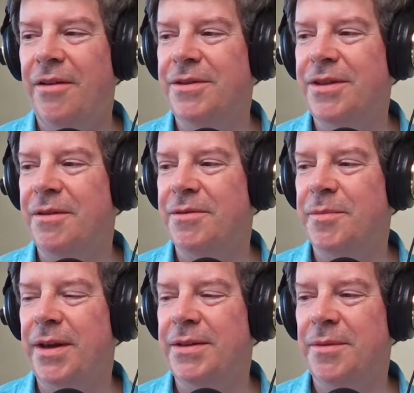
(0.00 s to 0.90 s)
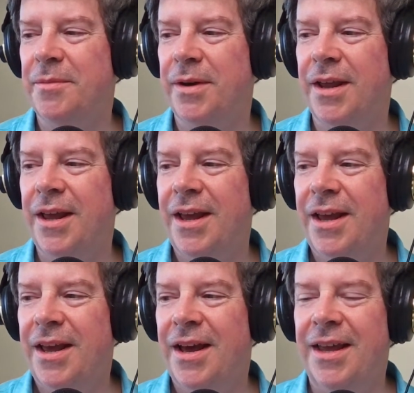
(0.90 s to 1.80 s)
I always thought it was amazing, but
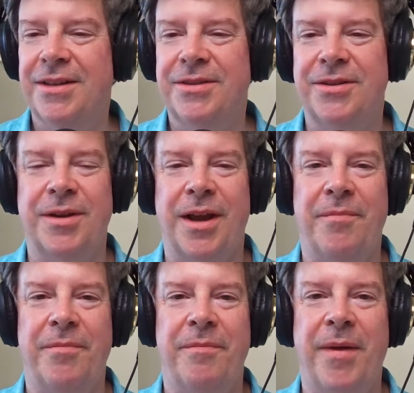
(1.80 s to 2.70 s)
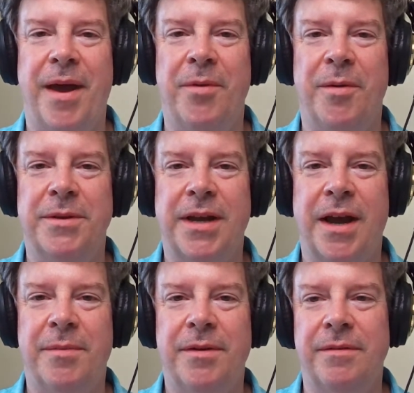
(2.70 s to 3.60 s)
I guess there's bad moments
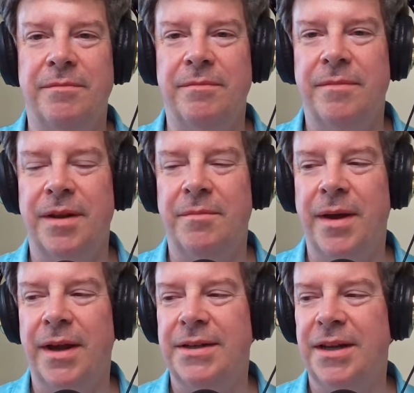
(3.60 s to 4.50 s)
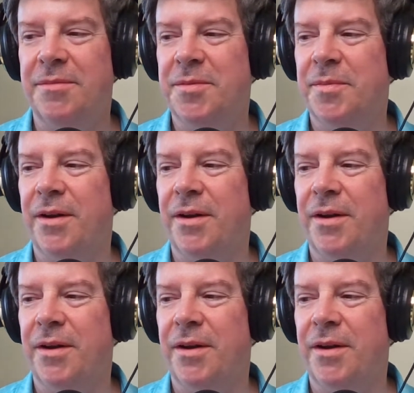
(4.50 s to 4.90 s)
happen in bad teams,